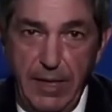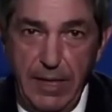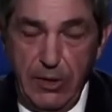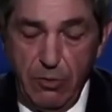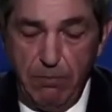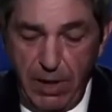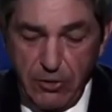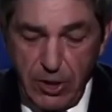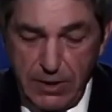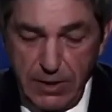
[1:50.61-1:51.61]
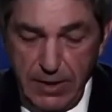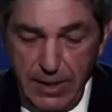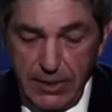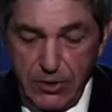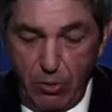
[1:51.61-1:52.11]
The EU budget
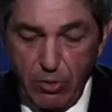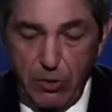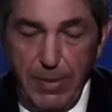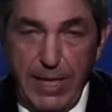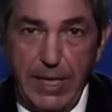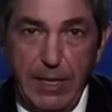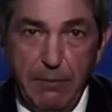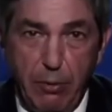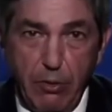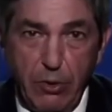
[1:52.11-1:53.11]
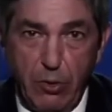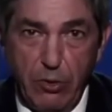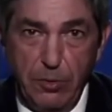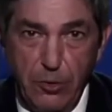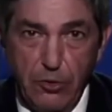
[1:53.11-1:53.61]
is also making an important
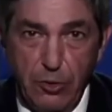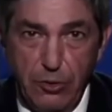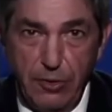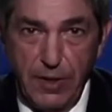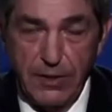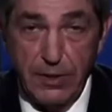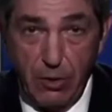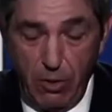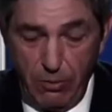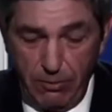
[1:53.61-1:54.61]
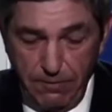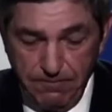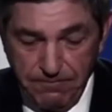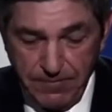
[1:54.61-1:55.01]
contribution to this goal.